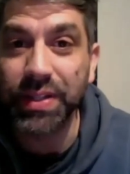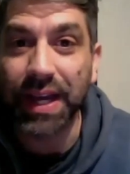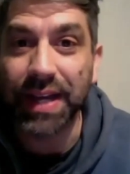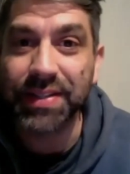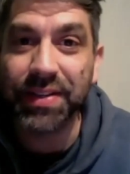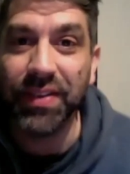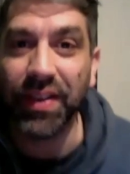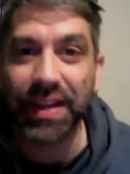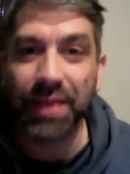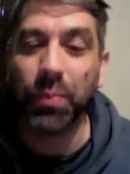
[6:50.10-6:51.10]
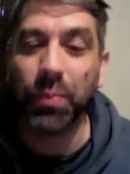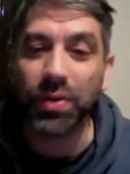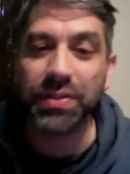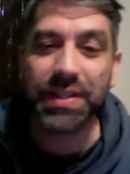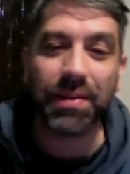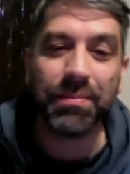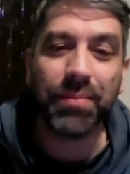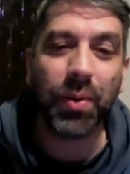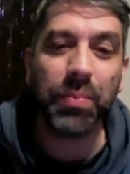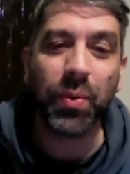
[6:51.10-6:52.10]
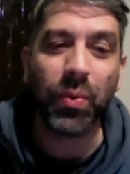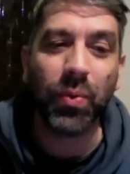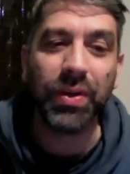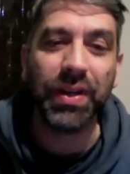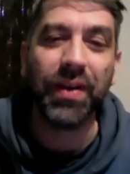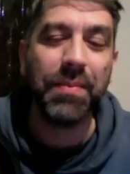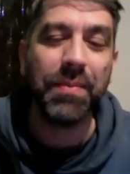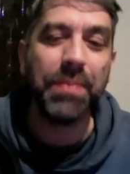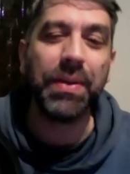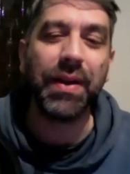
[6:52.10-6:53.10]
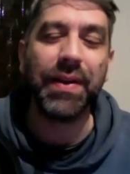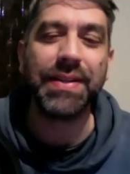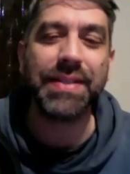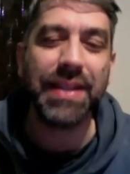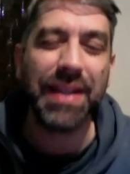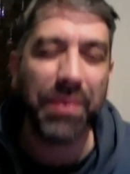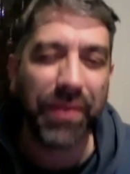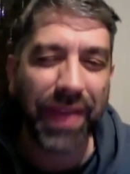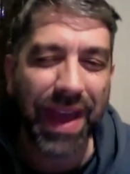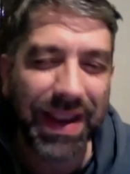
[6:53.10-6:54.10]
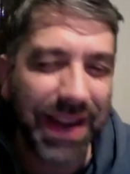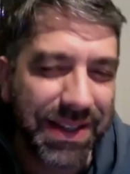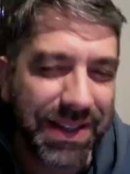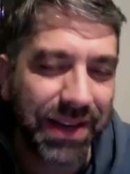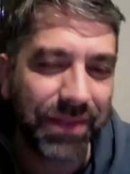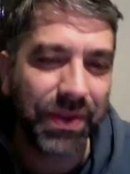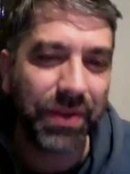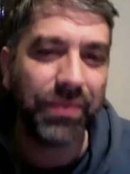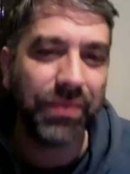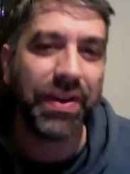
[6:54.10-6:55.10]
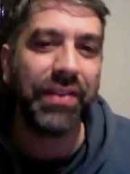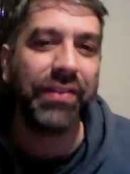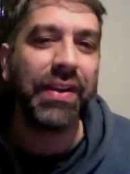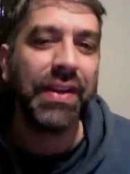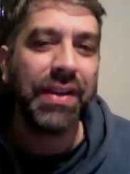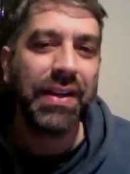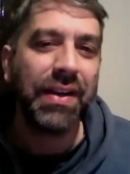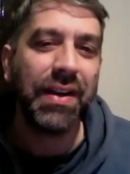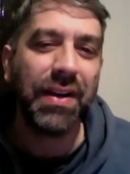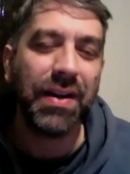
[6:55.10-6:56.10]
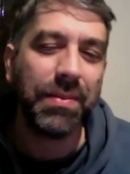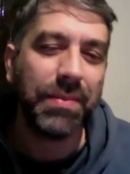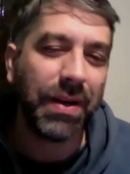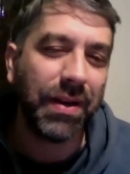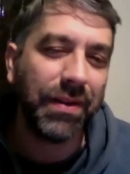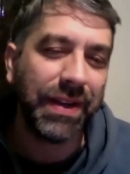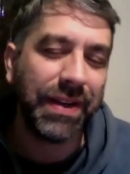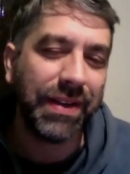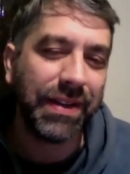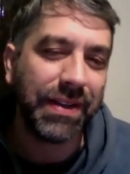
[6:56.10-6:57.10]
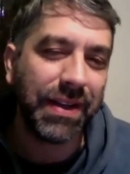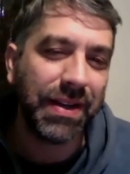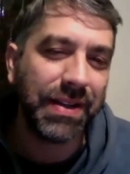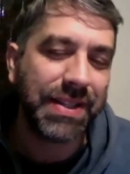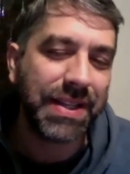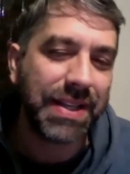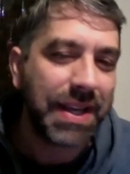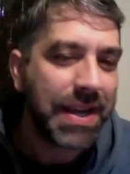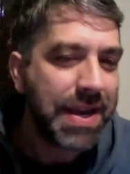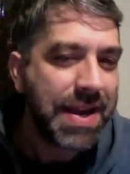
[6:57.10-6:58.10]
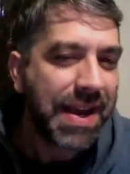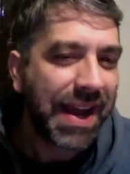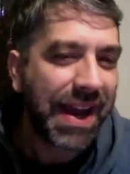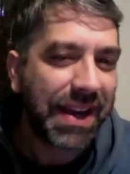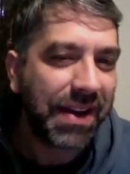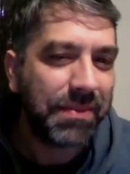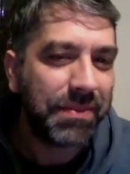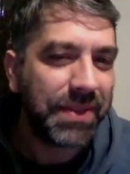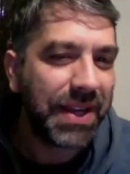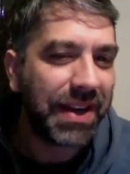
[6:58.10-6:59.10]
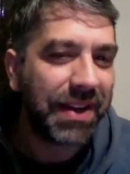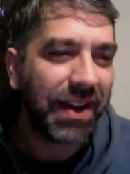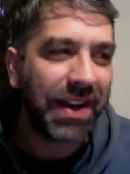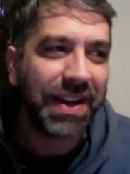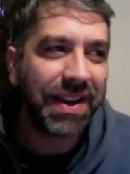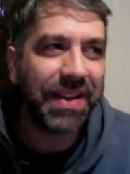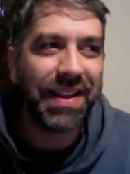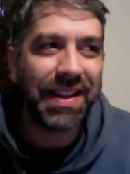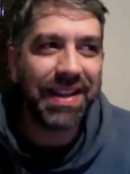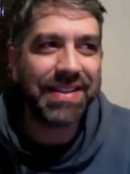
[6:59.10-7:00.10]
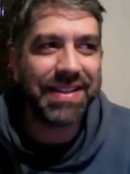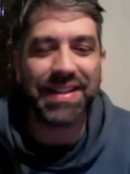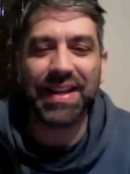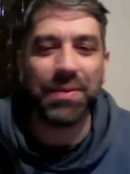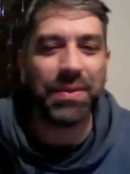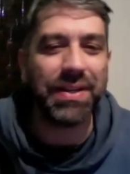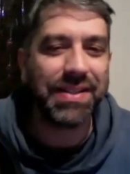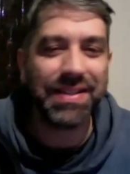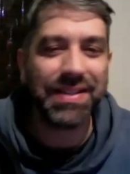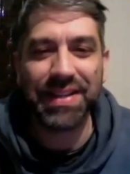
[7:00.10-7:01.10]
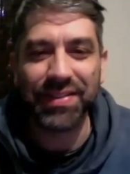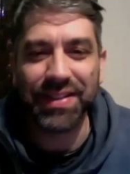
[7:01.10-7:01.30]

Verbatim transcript: that too. Like it was dumb popcorn. You know, I remember going to mm. see that with Ant actually and a few friends um, over here in uh, Sydney. And um, yeah, it's exactly what it says on the